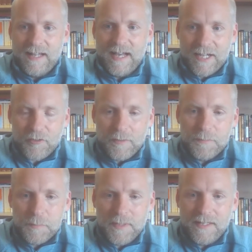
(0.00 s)
at
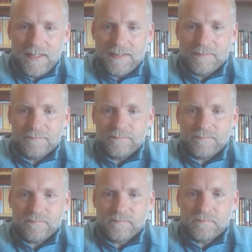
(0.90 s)
Grimsby.
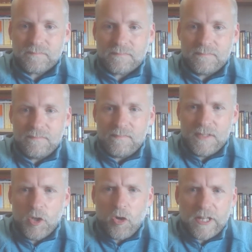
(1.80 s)

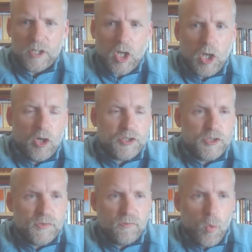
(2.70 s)
According to
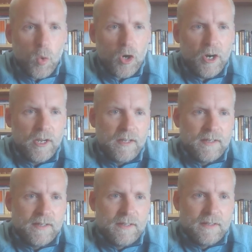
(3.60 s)
Colossians 4,
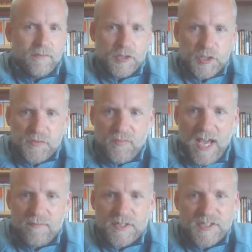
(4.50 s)
verses
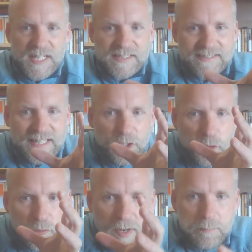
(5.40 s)
5 and 6, it's in
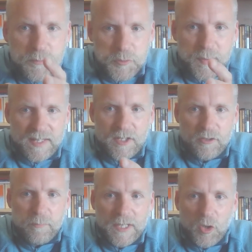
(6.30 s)
Grimsby that
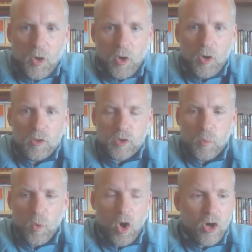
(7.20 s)
you've been called to
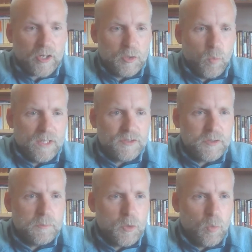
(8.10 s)
walk in
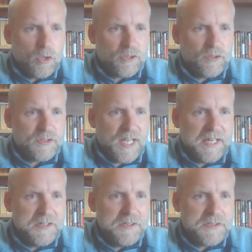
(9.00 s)
wisdom towards
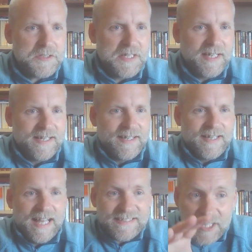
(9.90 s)
outsiders.
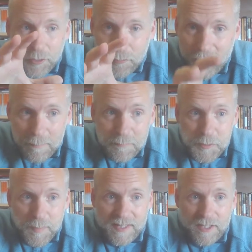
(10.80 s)
It's in
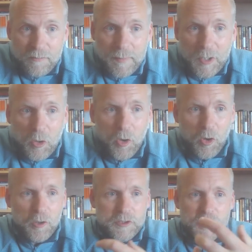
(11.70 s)
Grimsby that you've been
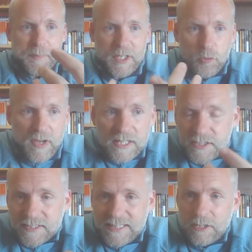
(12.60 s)
called to speak
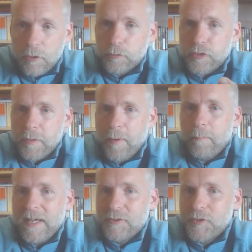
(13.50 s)
graciously to those that you
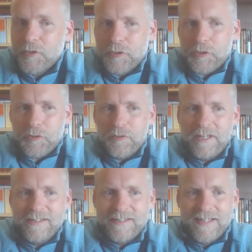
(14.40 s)
bump into in the
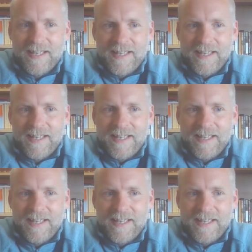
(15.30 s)
street.